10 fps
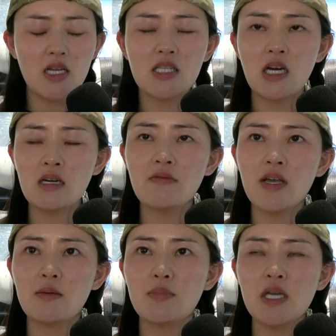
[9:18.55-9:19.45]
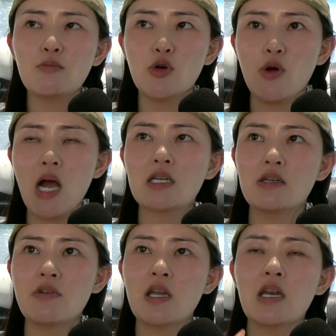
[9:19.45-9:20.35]
It's kind of like being
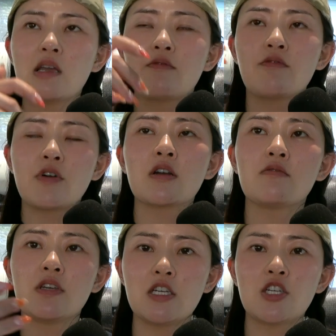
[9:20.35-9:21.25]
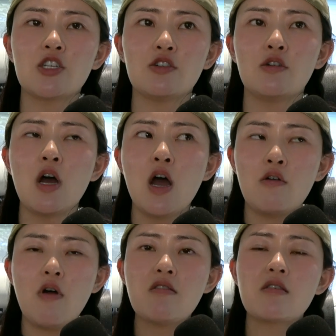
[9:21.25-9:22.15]
proactive and getting in front of the issue
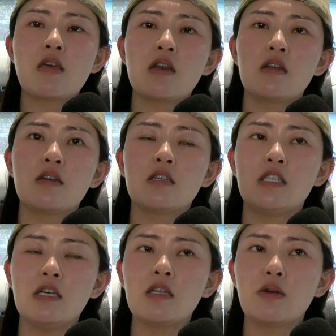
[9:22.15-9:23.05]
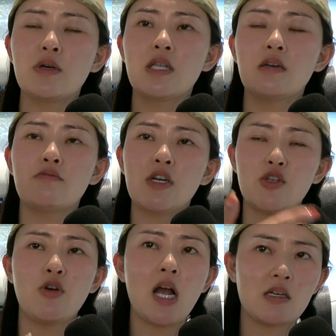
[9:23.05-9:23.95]
rather than dealing with it
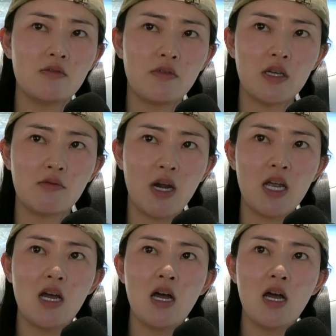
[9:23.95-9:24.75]
retroactively, right?